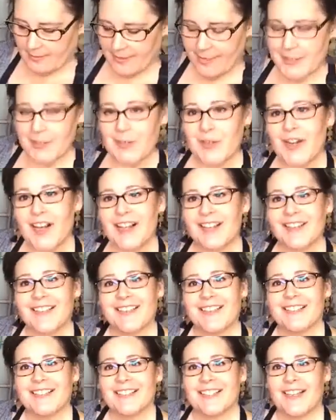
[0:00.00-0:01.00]
these are all
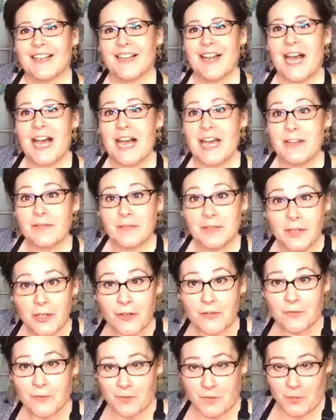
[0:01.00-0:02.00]
things that I've
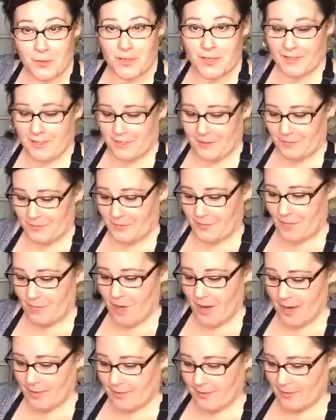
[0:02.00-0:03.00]
learned from doing this for a
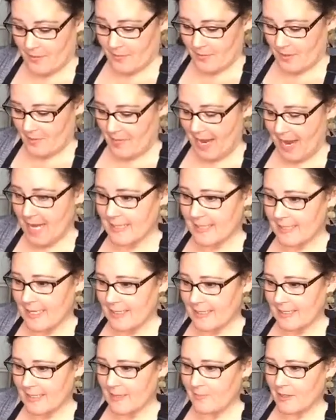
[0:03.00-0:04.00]
while. So I'm going to pass
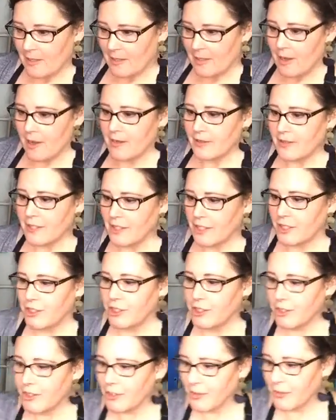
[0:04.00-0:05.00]
that tip along to
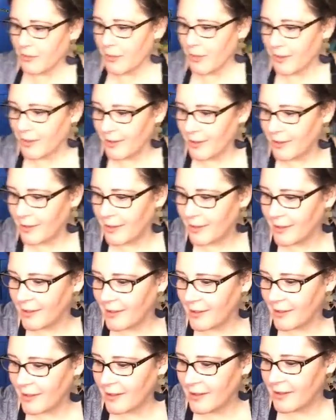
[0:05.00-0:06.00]
you.
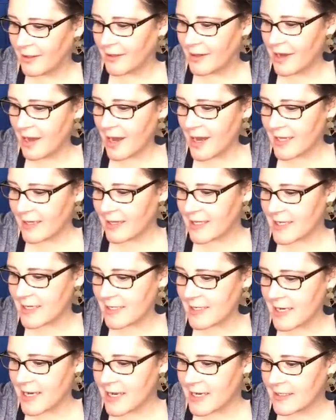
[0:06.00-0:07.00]
Hi,
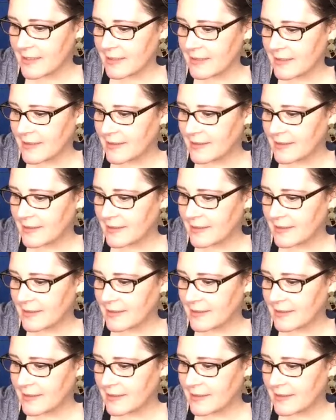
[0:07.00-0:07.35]
Linda.